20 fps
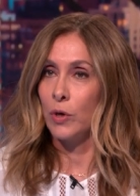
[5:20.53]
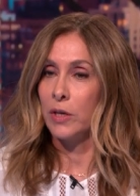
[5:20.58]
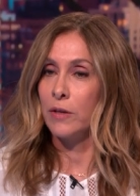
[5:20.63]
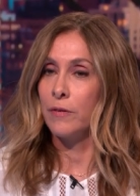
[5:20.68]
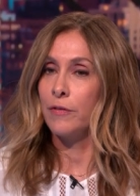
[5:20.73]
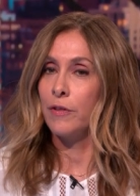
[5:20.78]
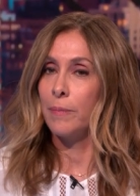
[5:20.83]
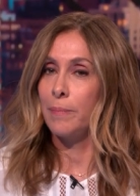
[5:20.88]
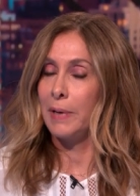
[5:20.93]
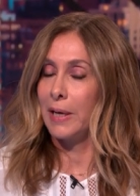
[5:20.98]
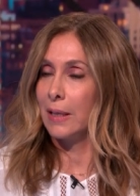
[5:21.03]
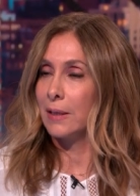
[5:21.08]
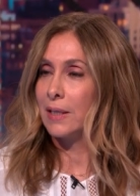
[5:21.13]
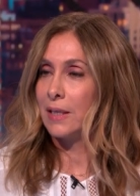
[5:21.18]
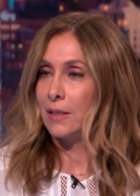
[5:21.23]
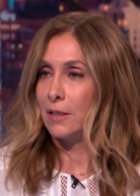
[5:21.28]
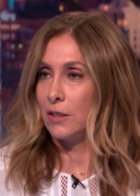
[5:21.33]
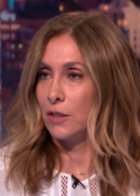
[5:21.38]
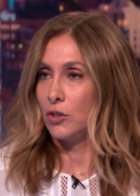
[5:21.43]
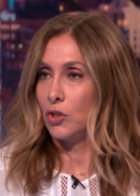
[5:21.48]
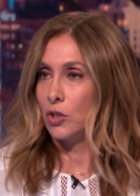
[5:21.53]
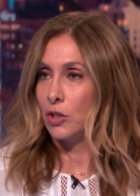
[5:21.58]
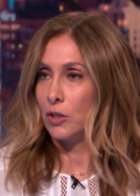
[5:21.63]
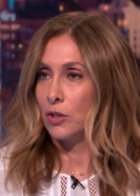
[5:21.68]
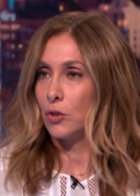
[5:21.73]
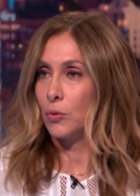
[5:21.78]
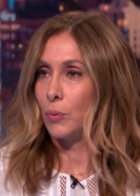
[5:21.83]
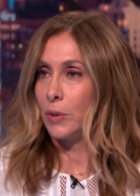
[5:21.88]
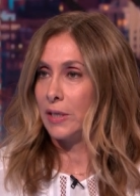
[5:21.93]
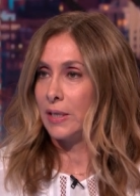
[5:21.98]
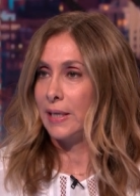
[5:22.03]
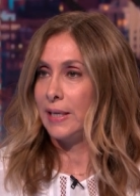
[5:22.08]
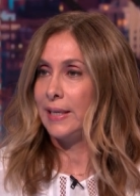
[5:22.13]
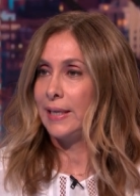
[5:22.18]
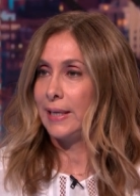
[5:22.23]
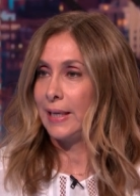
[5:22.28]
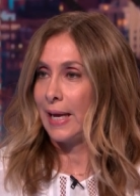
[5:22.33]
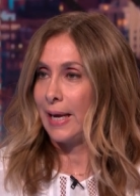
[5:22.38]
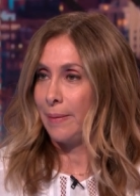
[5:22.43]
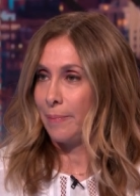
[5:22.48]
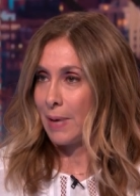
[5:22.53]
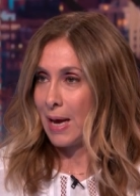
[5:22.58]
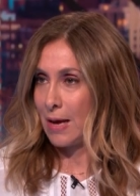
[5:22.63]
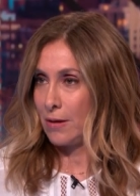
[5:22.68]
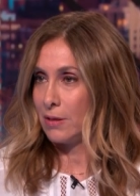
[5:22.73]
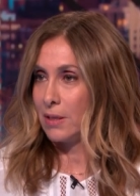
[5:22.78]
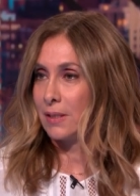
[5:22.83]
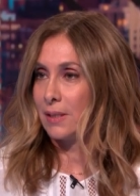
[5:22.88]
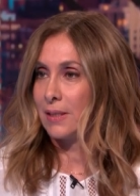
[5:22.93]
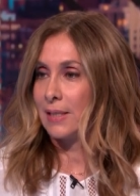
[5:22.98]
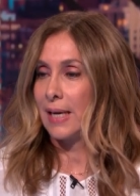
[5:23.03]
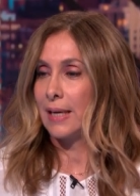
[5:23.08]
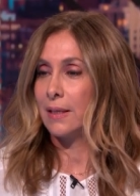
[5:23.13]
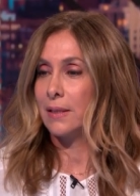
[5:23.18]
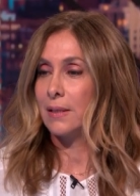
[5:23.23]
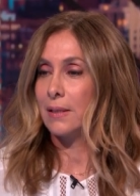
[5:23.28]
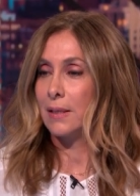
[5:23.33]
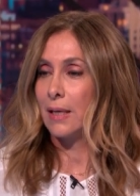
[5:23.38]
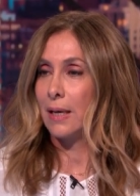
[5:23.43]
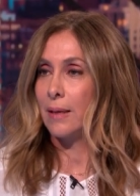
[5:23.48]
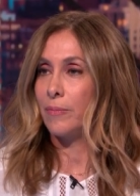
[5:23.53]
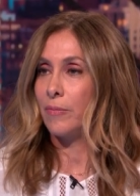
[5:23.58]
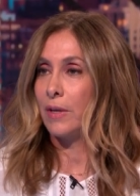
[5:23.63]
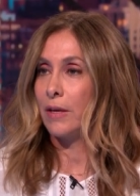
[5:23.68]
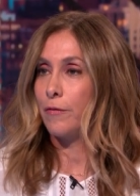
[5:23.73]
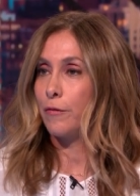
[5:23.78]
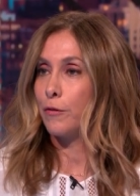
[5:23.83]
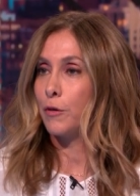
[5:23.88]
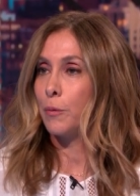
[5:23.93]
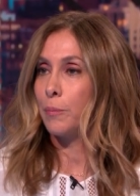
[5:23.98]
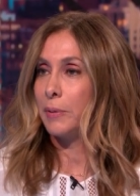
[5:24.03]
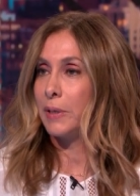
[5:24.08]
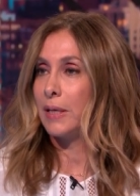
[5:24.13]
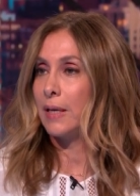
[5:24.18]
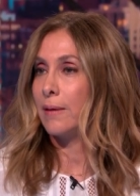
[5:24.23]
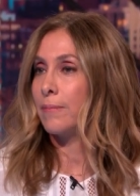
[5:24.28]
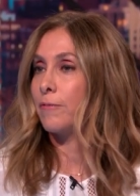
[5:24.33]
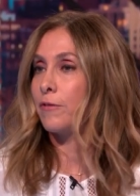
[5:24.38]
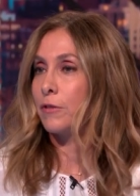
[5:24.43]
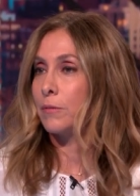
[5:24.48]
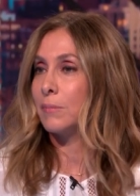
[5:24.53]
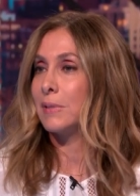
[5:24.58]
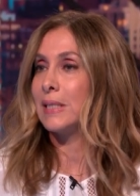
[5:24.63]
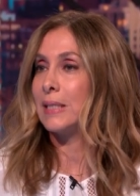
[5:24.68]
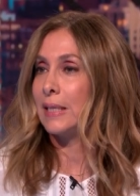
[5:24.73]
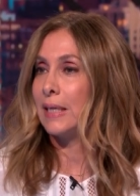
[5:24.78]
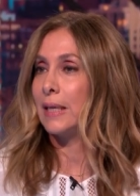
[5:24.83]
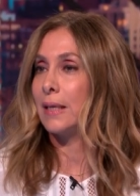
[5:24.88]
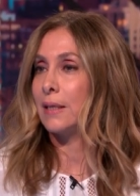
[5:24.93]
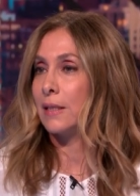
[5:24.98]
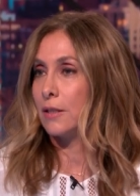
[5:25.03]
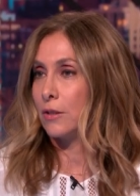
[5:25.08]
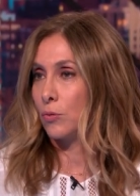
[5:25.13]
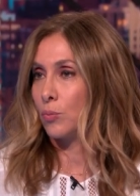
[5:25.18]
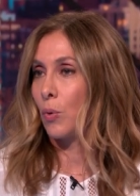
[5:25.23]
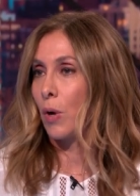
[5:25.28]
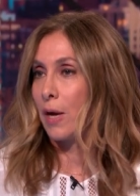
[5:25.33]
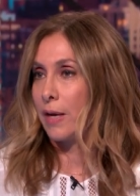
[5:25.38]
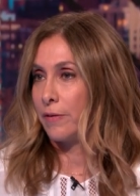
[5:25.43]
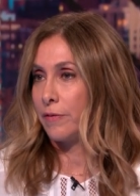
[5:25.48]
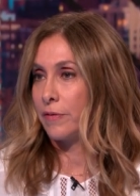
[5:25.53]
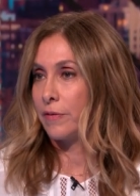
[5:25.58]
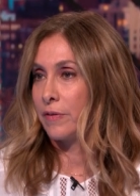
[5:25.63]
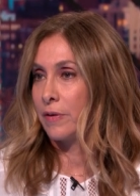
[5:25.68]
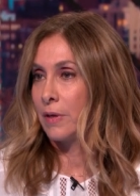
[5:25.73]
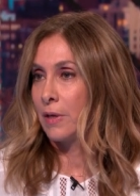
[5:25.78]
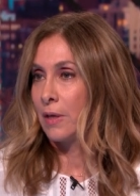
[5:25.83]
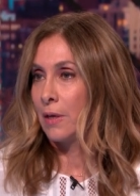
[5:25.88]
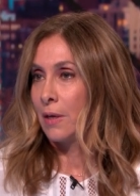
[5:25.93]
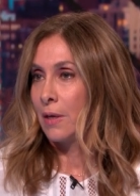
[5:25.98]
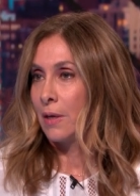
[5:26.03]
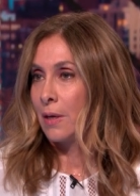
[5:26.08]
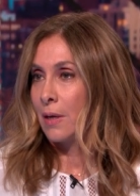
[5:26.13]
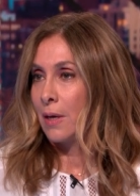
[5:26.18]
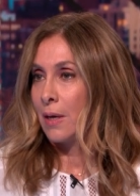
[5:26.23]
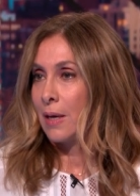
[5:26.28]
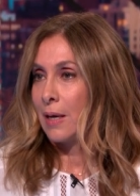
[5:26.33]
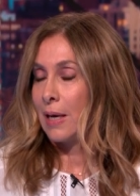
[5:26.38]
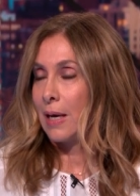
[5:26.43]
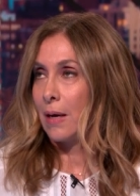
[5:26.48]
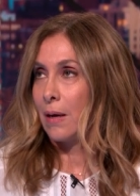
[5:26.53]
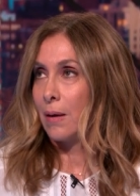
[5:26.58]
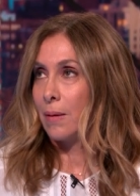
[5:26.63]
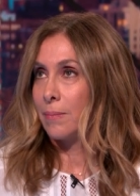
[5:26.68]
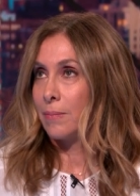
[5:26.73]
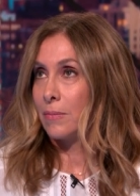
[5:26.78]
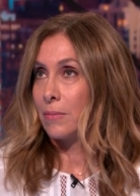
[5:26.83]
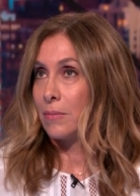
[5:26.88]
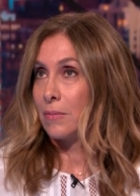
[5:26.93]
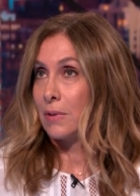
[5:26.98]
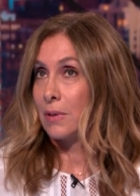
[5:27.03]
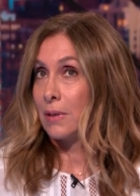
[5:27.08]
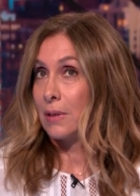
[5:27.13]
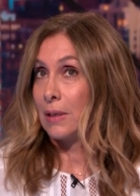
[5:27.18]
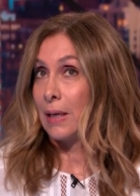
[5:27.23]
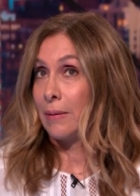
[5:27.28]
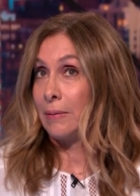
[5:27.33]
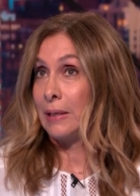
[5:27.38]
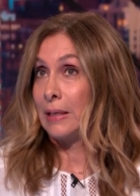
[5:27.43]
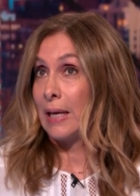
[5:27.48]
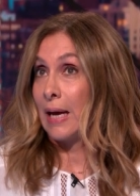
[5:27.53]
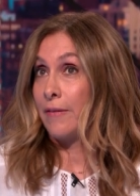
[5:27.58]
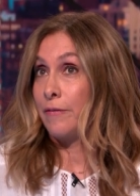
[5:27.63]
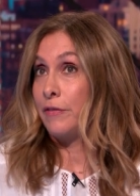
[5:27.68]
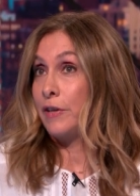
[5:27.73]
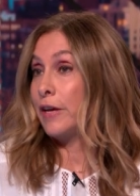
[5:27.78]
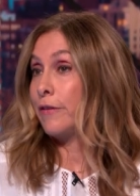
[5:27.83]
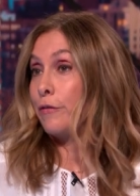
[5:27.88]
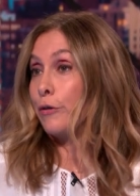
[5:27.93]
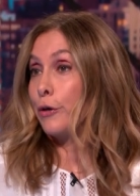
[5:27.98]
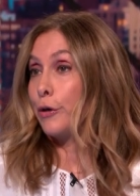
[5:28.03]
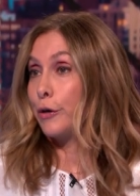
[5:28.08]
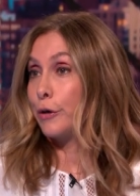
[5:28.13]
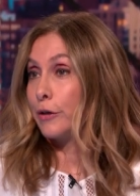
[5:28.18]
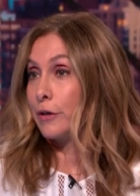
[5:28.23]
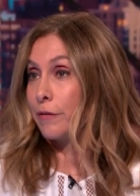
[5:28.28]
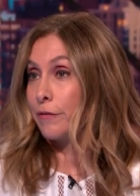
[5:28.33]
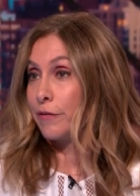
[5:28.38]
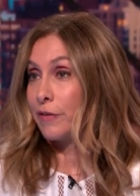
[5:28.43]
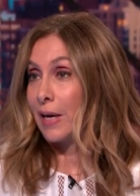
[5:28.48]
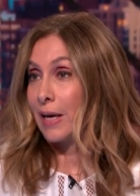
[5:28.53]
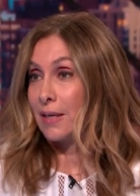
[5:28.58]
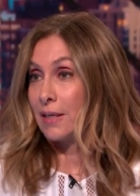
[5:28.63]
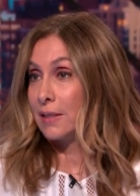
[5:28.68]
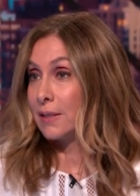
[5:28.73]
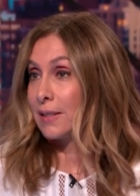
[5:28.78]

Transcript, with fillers: One of the bail conditions when he came out the second time, they forbid him from seeing his wife. Um, I mean, I've never heard of that.